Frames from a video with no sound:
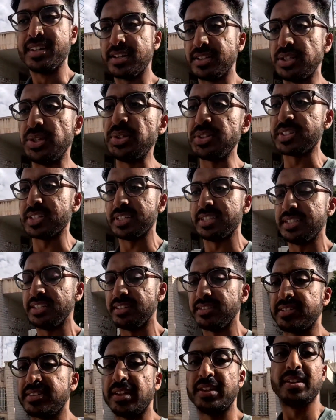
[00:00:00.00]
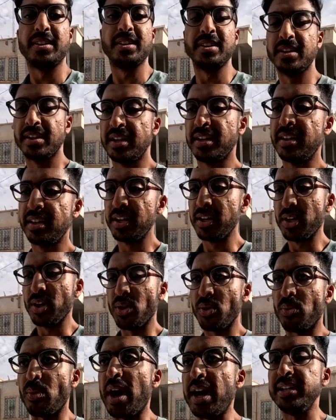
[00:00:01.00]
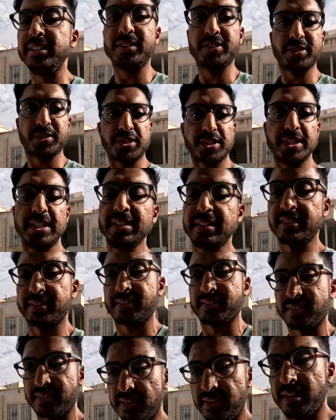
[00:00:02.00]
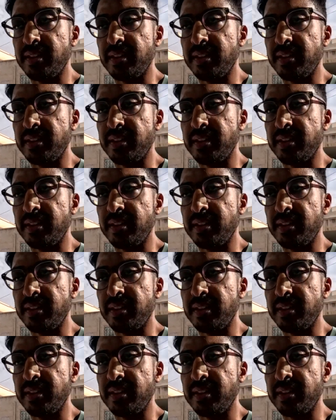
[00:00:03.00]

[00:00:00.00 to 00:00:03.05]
new cities, wide streets,